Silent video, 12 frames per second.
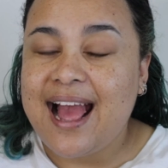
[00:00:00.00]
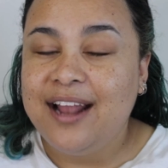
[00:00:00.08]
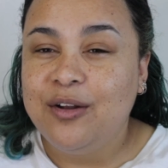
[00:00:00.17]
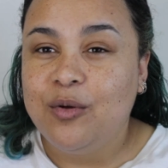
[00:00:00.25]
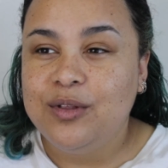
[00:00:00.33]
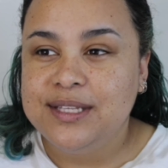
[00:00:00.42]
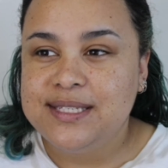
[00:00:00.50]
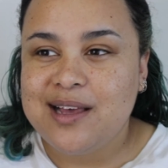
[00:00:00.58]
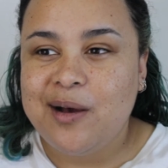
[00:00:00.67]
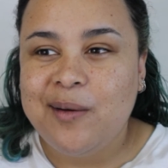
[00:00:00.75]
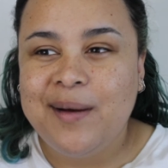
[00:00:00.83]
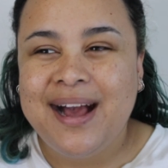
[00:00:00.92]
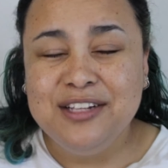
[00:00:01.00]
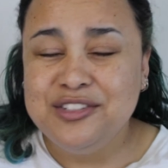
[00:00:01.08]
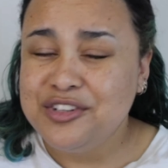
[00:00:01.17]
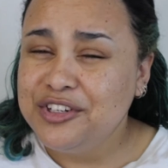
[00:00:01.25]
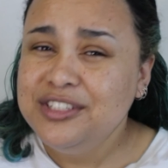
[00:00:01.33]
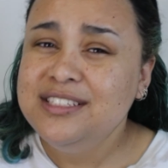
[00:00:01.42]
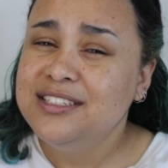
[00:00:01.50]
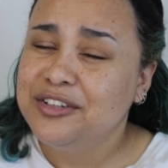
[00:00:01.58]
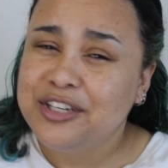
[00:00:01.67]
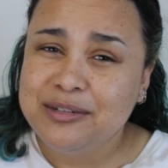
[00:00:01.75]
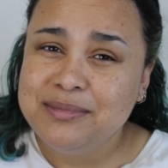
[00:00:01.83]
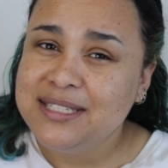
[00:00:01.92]
and also in certain
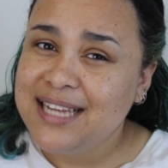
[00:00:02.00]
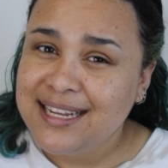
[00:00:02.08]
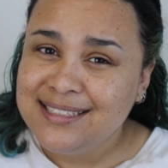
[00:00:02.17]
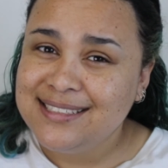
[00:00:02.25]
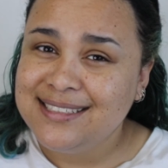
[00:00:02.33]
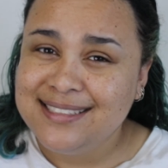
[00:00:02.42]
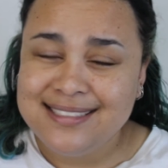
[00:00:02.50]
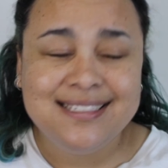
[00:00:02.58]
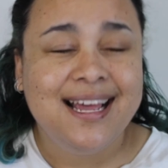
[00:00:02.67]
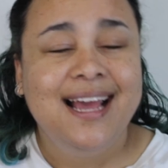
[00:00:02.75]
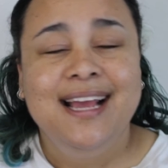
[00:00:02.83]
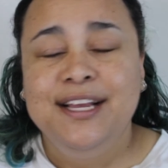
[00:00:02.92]
circumstances